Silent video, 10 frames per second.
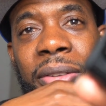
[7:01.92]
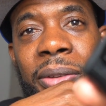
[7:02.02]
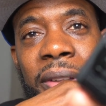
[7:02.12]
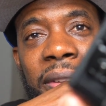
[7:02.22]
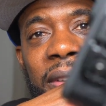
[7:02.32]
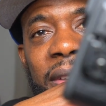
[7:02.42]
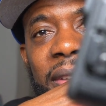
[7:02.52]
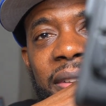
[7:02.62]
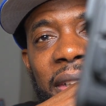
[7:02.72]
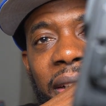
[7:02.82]
so
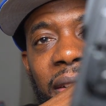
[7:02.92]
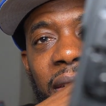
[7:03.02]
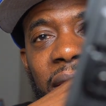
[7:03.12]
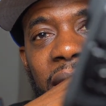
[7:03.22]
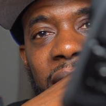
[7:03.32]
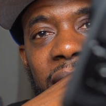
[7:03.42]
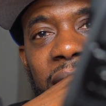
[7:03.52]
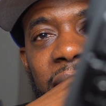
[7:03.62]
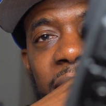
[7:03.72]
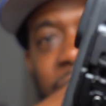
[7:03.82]
this is how it looks, guys.
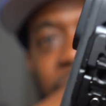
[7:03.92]
See it?